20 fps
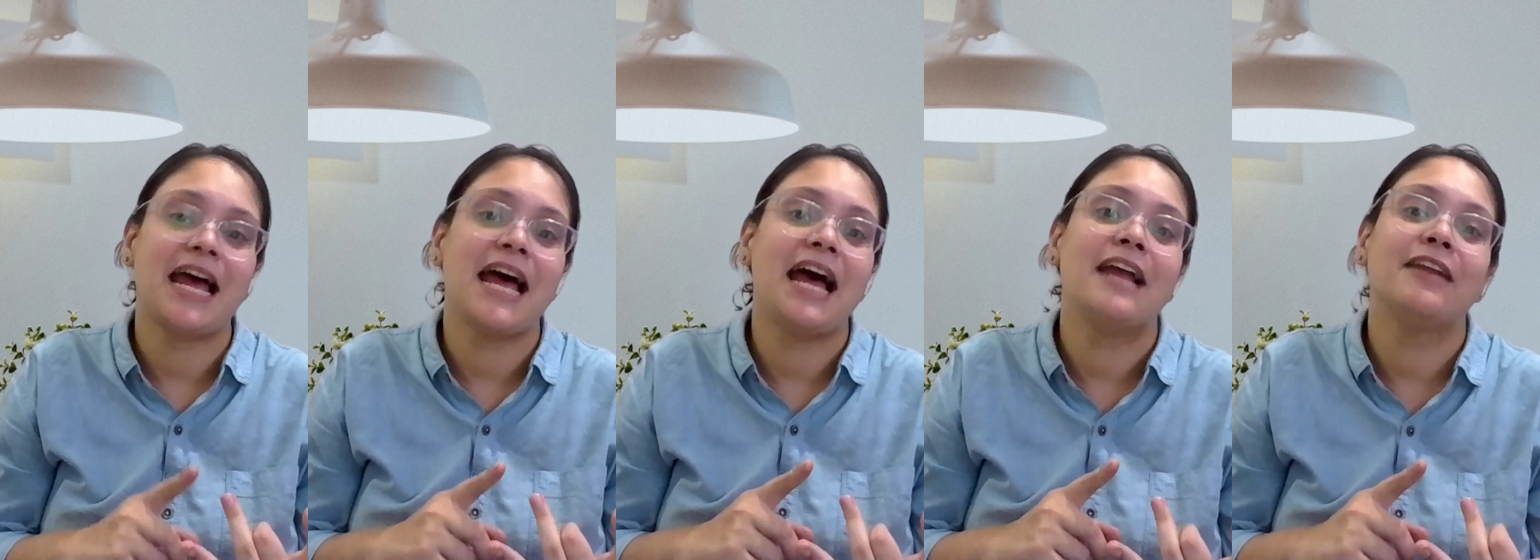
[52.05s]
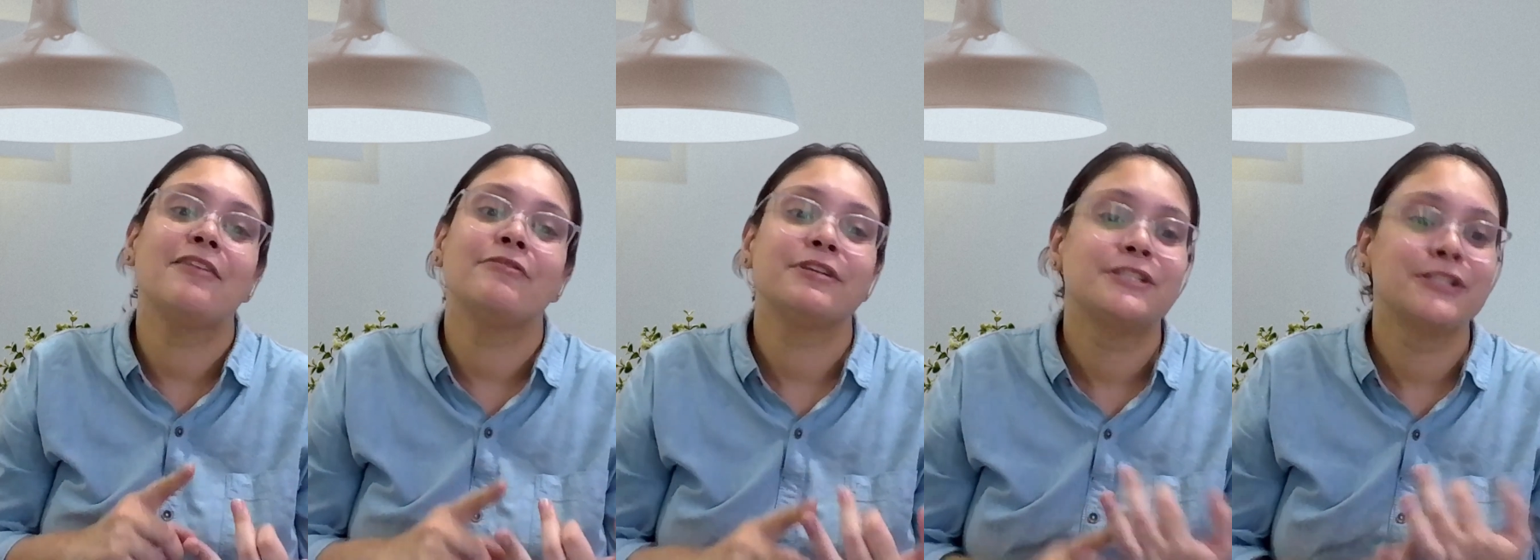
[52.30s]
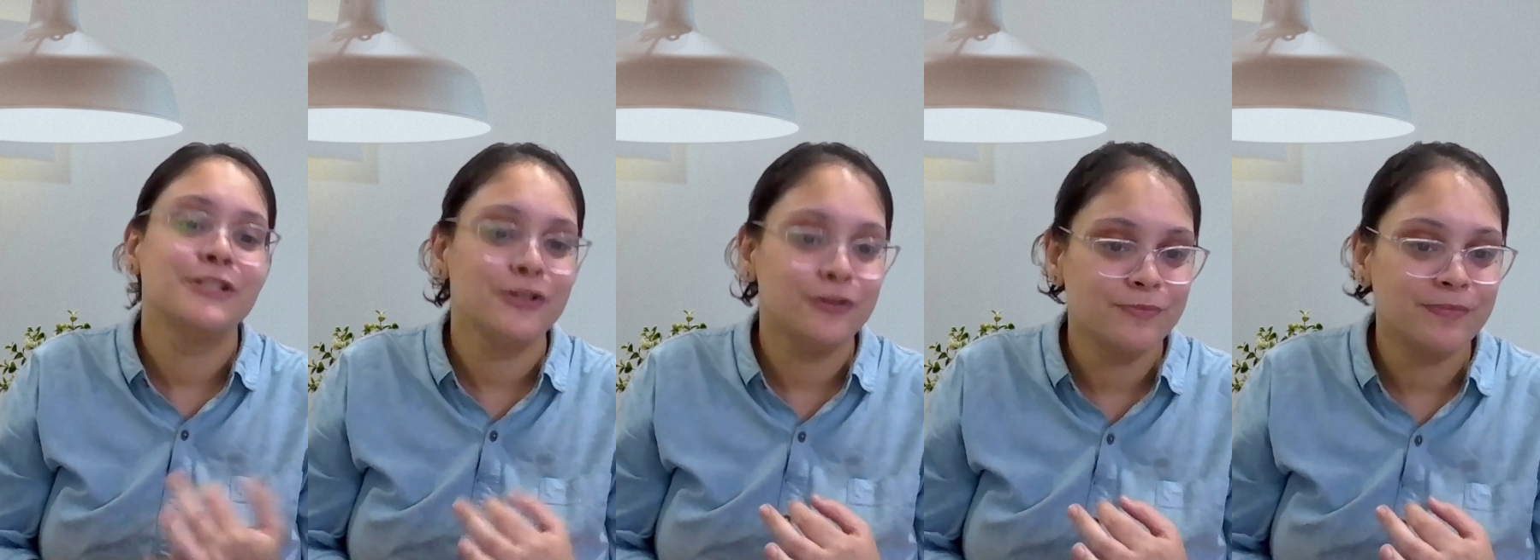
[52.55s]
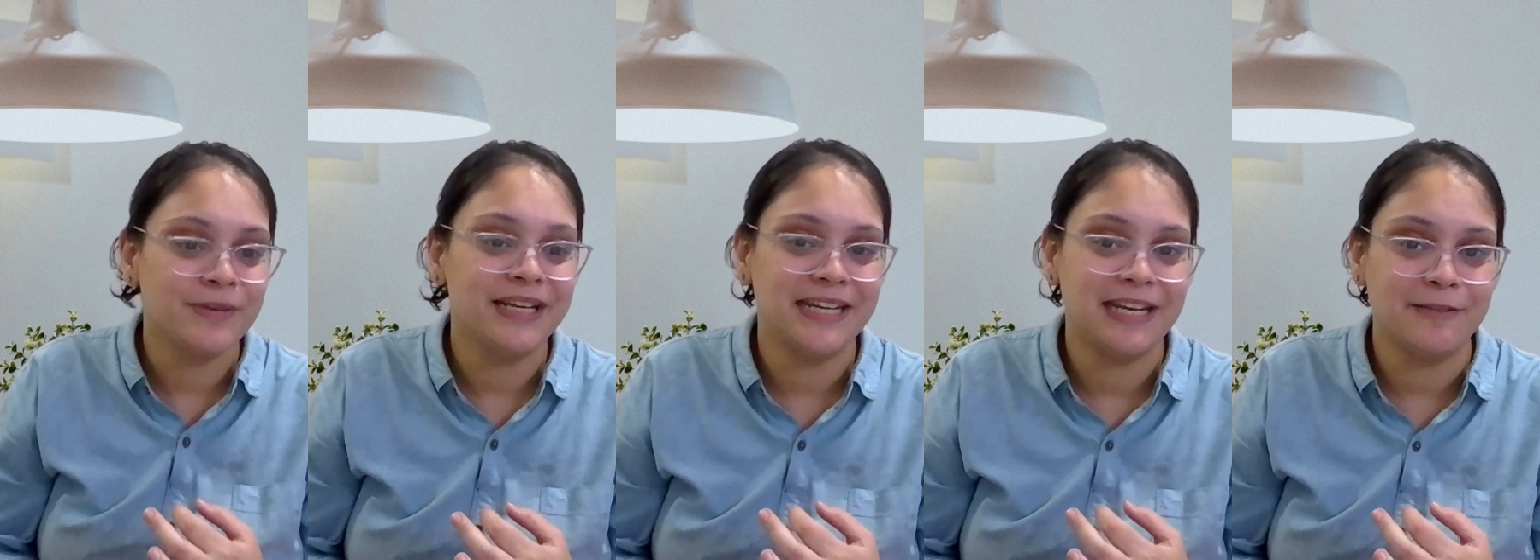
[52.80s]
and
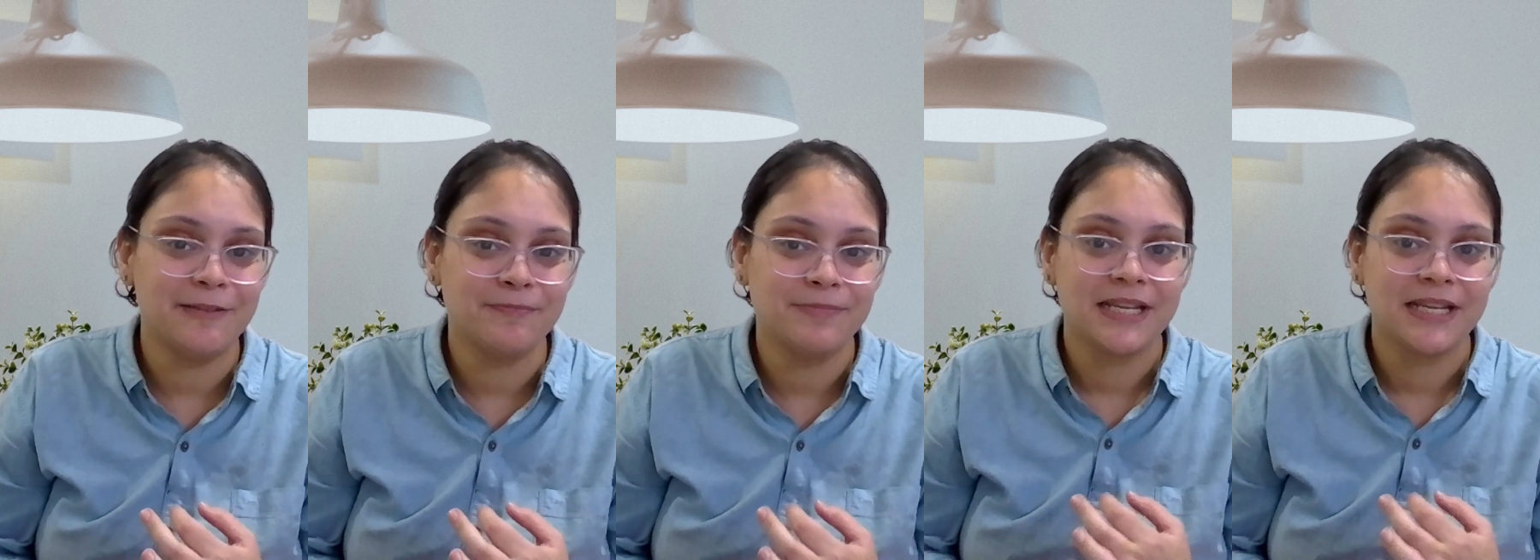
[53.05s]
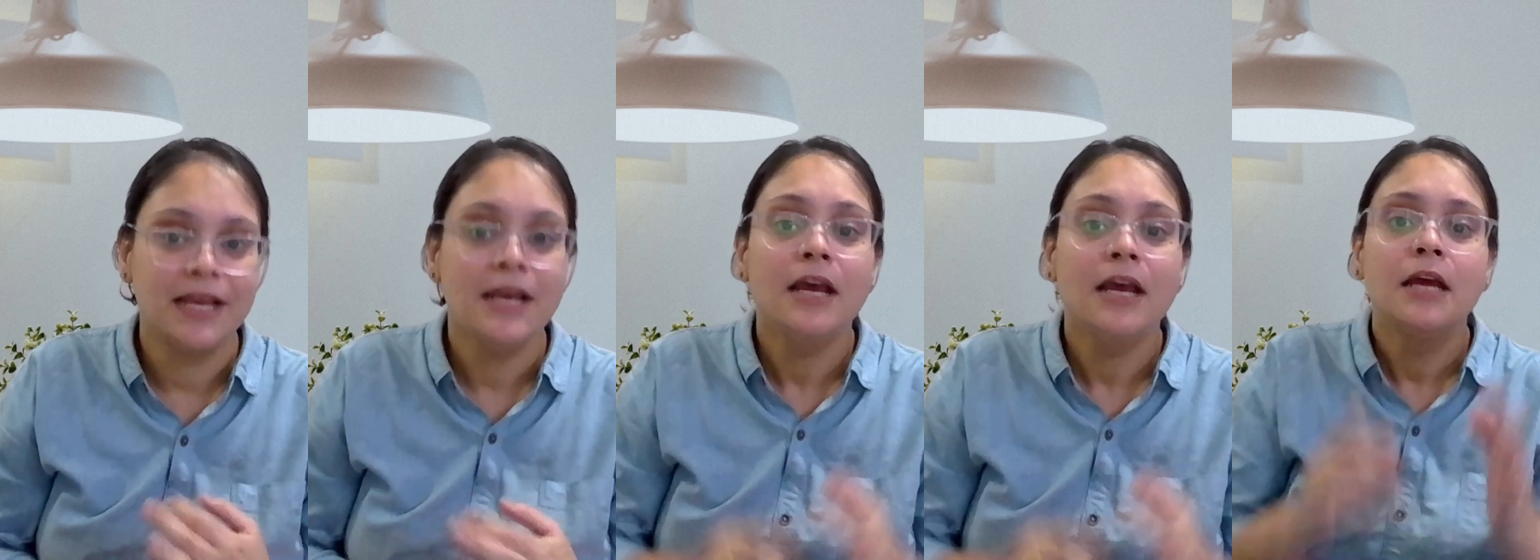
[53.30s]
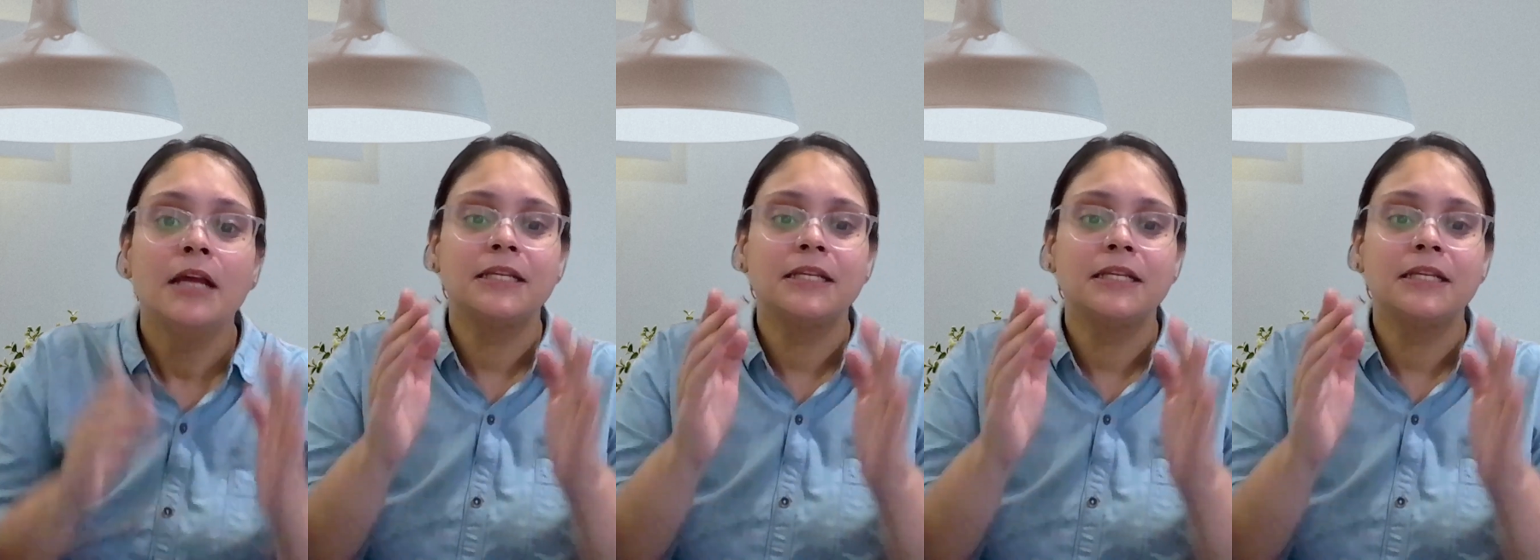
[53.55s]
resume tips.